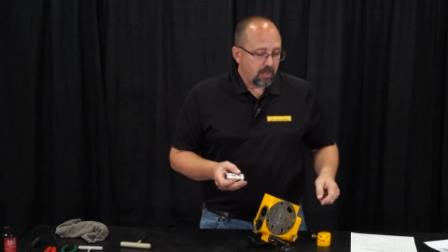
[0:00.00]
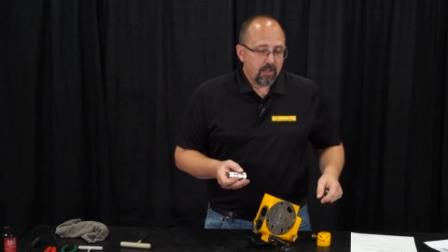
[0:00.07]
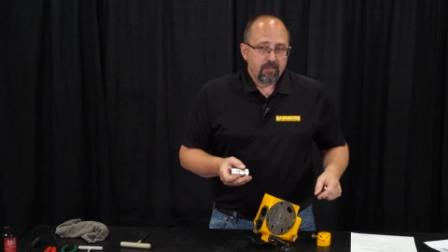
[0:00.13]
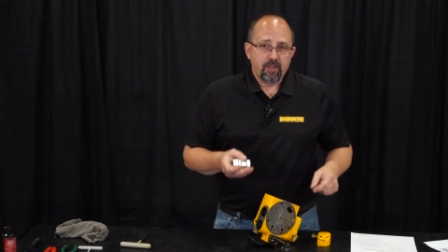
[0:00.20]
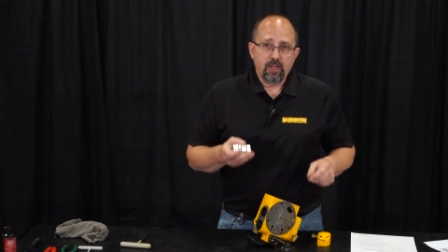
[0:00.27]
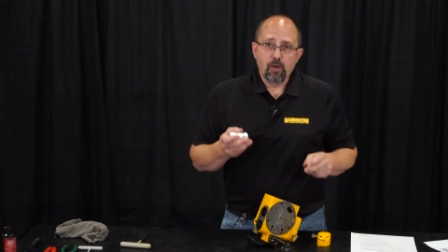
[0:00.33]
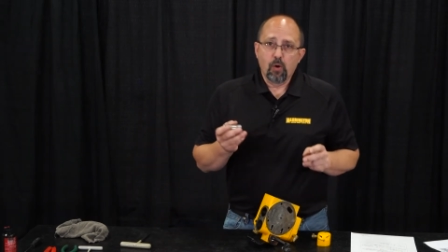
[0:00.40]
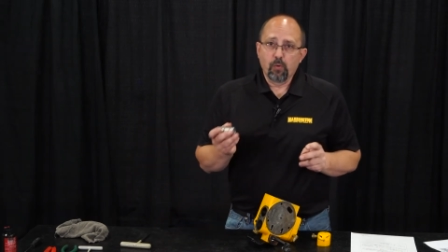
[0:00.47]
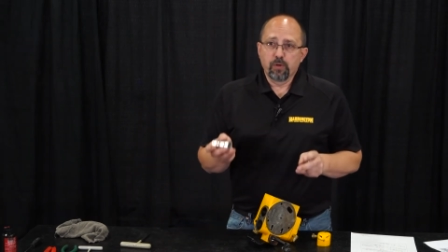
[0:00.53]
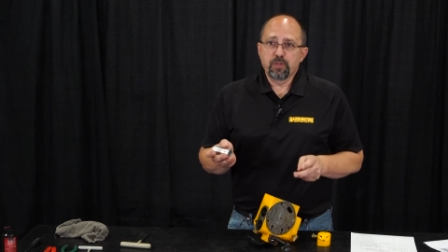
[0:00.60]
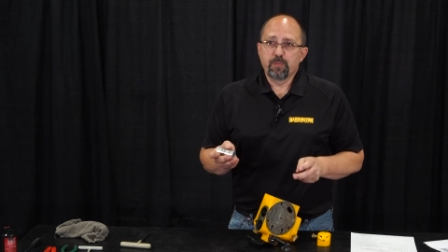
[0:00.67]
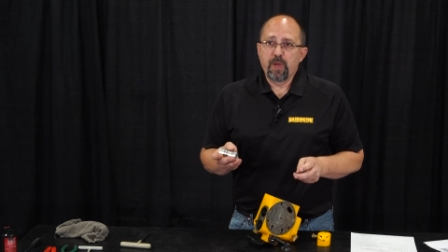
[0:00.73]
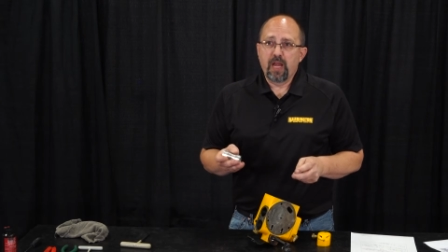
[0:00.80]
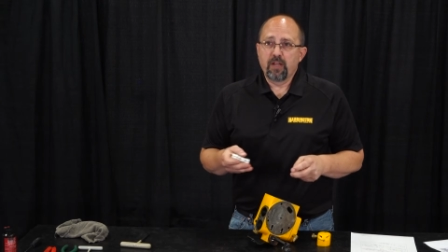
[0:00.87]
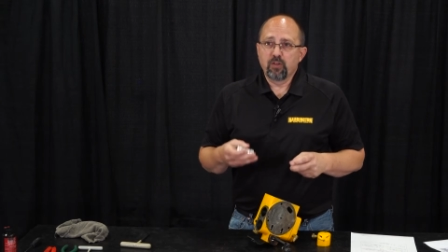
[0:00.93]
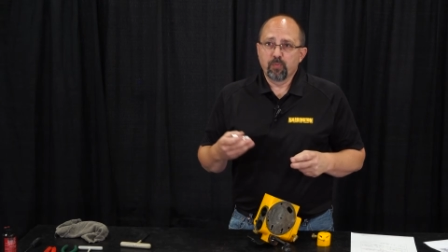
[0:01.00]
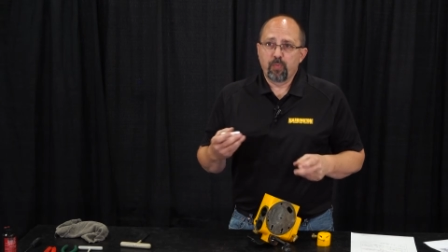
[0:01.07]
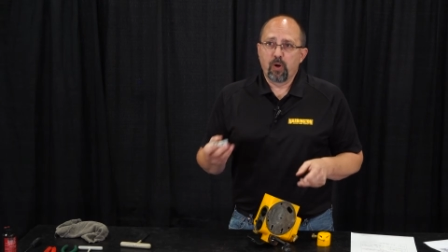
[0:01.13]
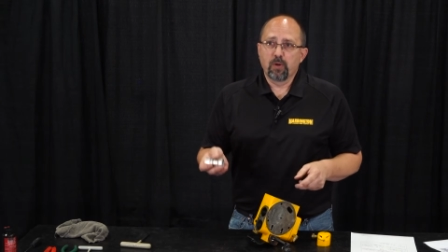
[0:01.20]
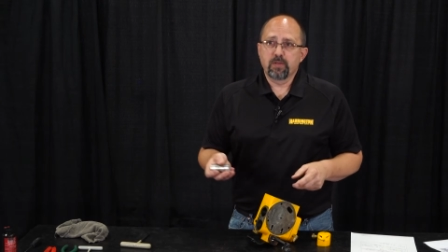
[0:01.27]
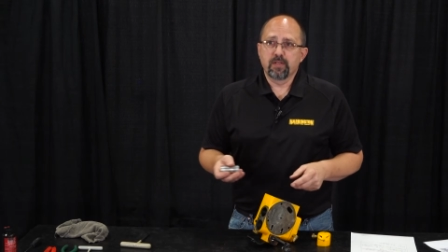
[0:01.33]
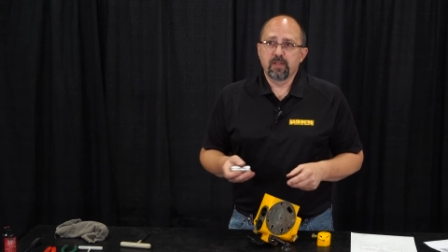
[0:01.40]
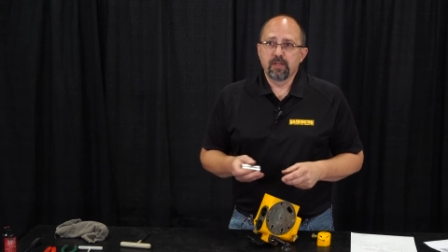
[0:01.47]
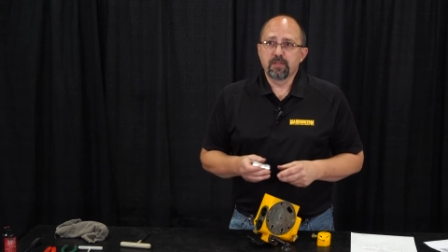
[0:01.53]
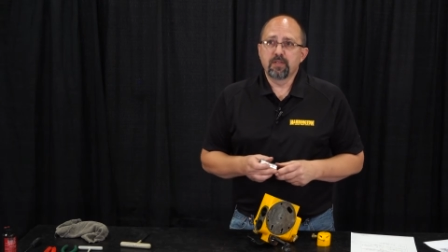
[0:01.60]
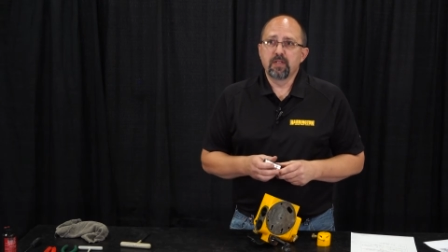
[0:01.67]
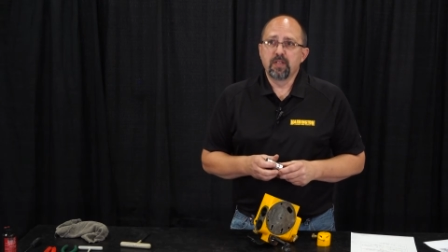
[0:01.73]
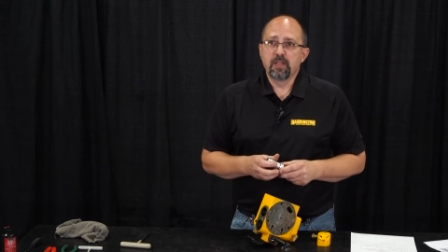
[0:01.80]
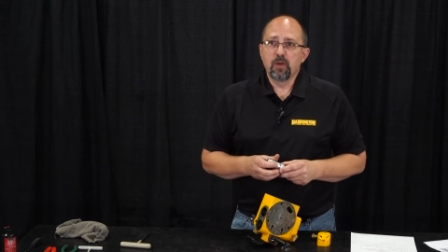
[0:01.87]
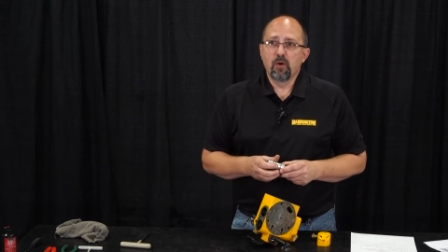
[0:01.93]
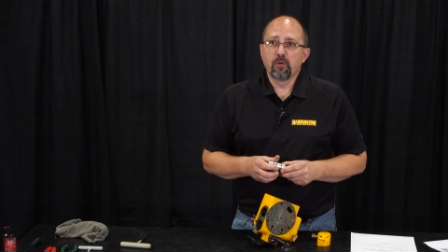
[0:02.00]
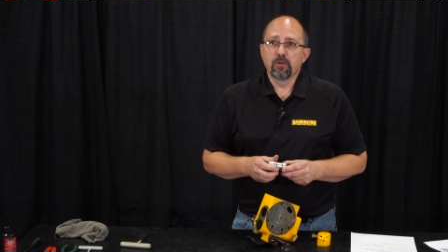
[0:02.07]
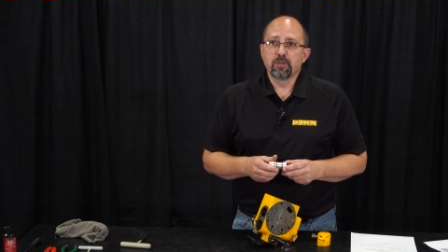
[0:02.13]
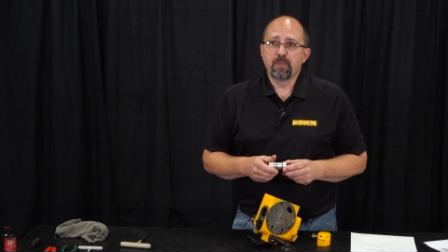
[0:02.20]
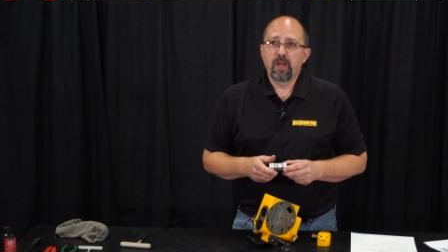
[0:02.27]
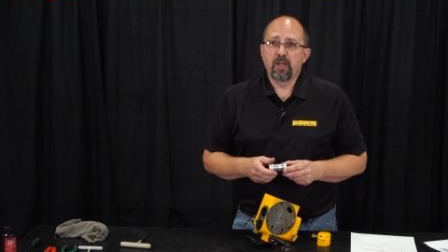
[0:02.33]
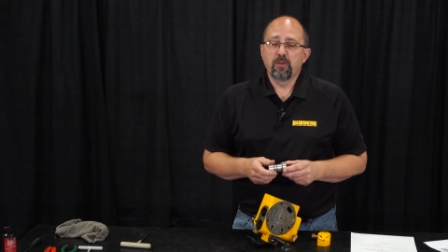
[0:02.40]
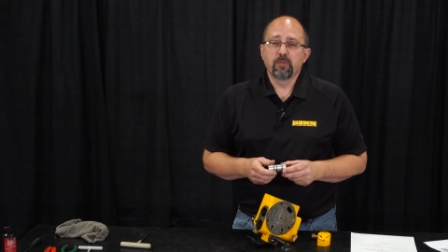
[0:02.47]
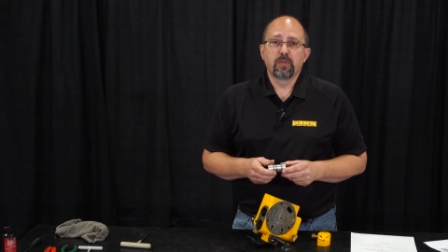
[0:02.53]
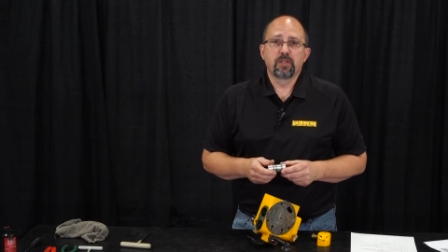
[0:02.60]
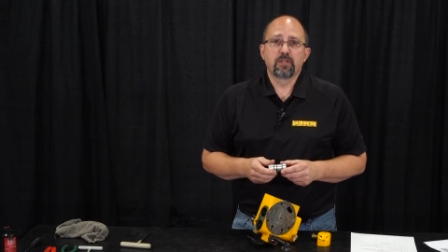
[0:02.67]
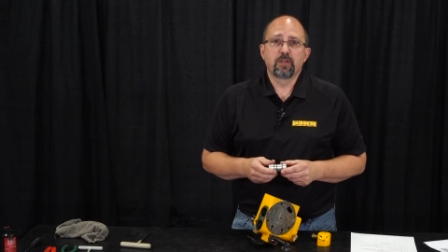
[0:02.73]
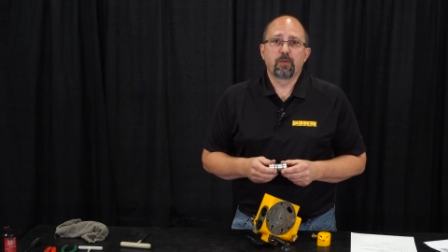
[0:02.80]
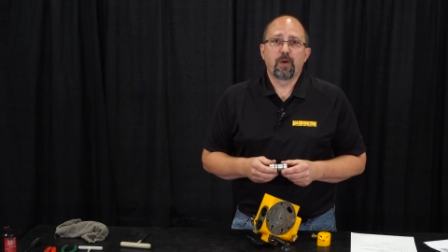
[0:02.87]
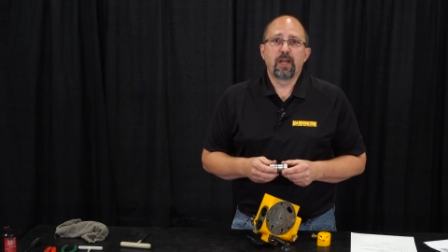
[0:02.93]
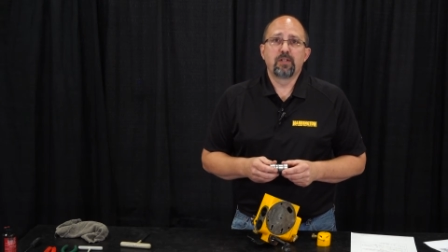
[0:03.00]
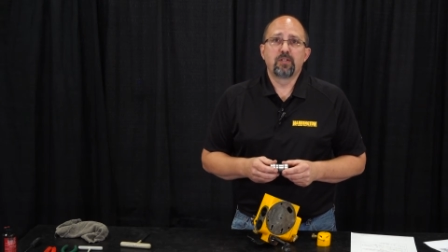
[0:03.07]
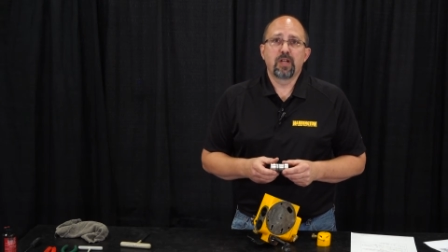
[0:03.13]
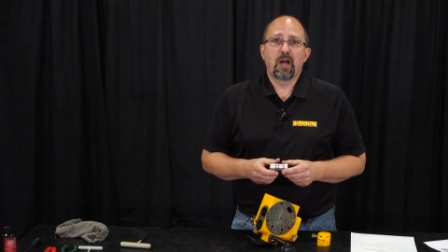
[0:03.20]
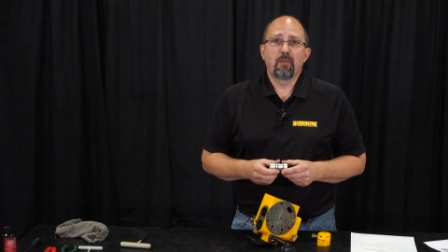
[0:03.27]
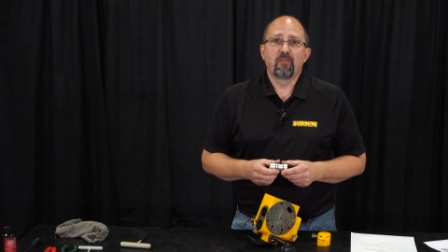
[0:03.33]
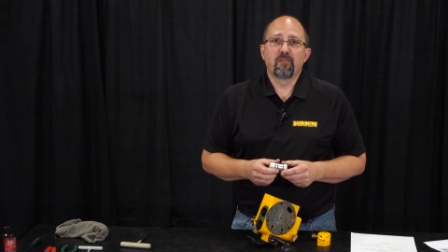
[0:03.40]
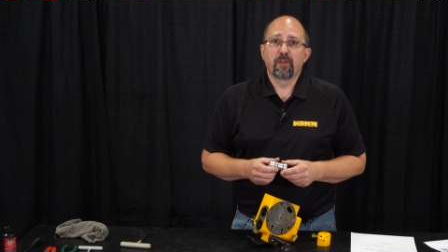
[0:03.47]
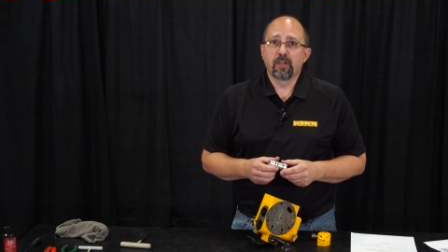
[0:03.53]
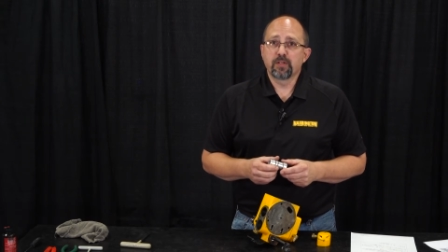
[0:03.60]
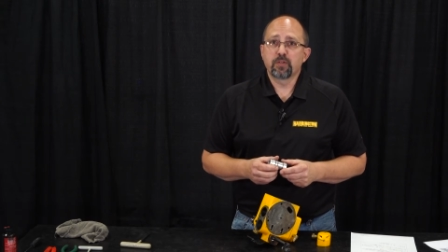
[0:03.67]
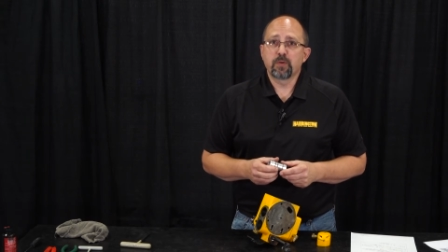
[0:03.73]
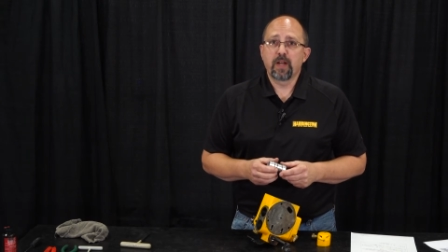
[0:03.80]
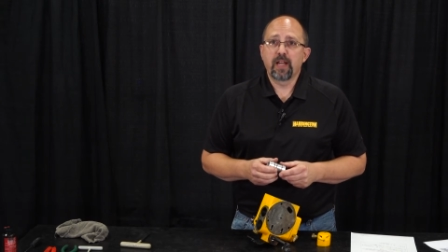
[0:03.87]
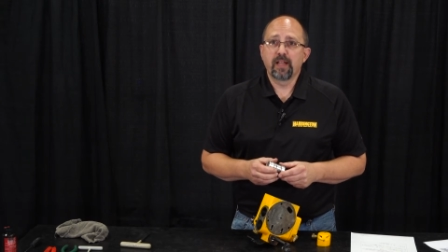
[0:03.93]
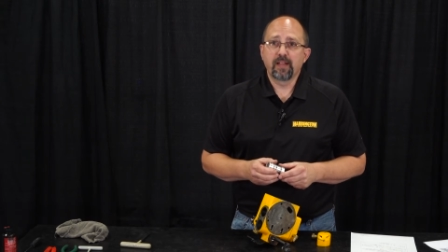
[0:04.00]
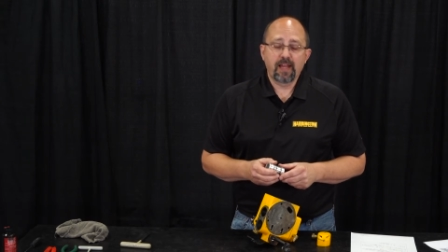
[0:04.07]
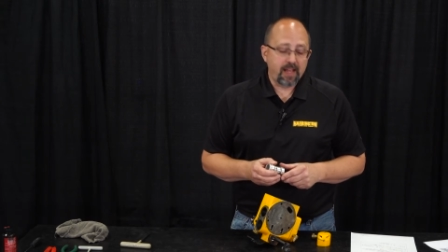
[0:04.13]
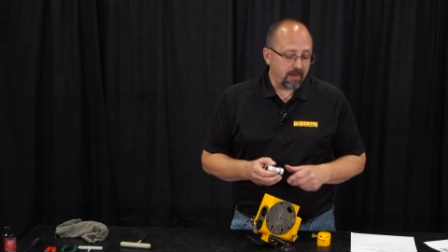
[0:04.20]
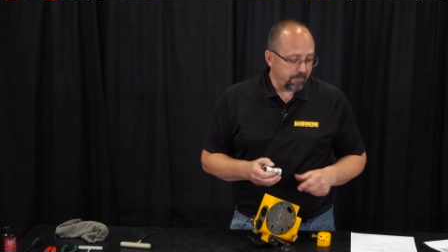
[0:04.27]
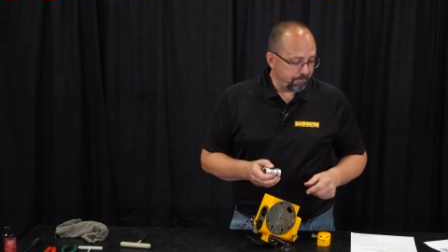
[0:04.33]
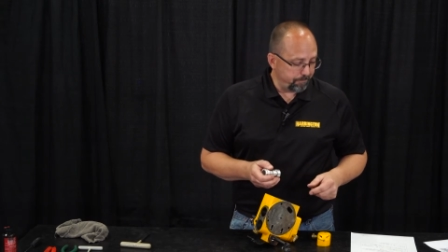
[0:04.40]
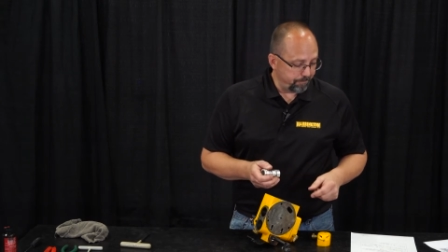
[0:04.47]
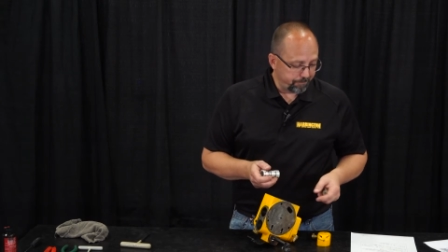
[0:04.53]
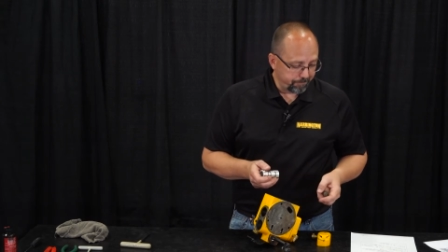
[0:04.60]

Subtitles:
The owner's manual, parts list in the owner's manual does a great job of illustrating that.